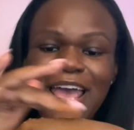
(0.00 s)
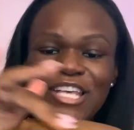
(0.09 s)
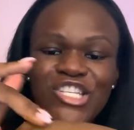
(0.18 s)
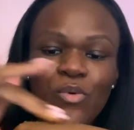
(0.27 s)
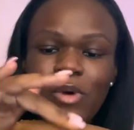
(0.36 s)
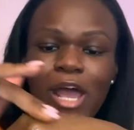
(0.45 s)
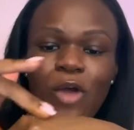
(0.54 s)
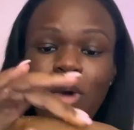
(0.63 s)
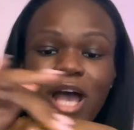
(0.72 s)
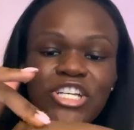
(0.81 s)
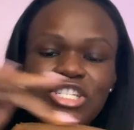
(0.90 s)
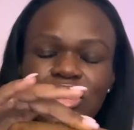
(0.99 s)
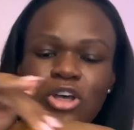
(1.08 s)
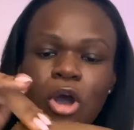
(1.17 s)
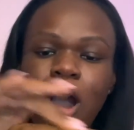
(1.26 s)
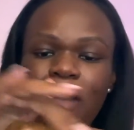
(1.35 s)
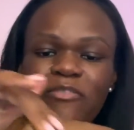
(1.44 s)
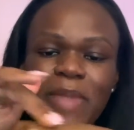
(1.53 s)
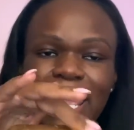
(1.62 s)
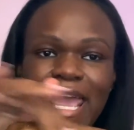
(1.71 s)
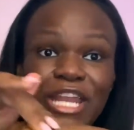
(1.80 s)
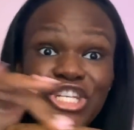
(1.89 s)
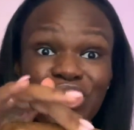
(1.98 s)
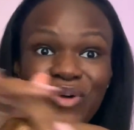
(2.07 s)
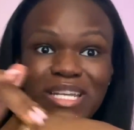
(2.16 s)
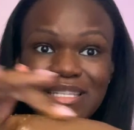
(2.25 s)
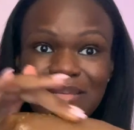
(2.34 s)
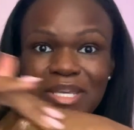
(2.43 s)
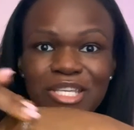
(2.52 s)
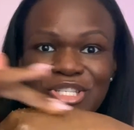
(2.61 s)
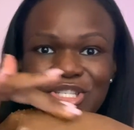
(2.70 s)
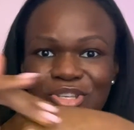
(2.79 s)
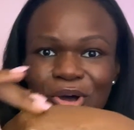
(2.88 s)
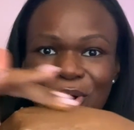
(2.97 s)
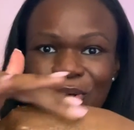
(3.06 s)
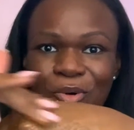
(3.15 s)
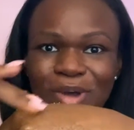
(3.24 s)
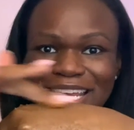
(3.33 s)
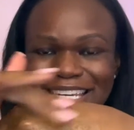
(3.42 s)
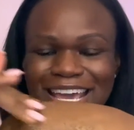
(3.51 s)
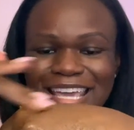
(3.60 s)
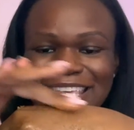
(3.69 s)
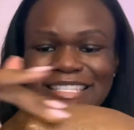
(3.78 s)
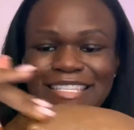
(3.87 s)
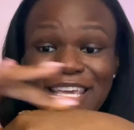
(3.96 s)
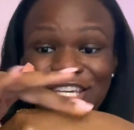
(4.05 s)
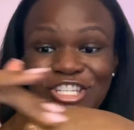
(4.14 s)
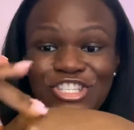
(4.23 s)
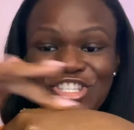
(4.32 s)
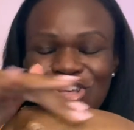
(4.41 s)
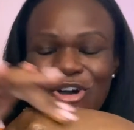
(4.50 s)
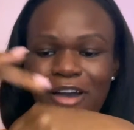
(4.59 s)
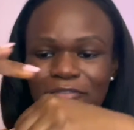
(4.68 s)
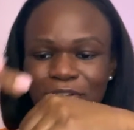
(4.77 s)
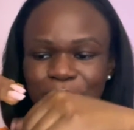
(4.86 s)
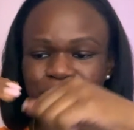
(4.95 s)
So when I wash this off, my hand is going to be so nice and soft.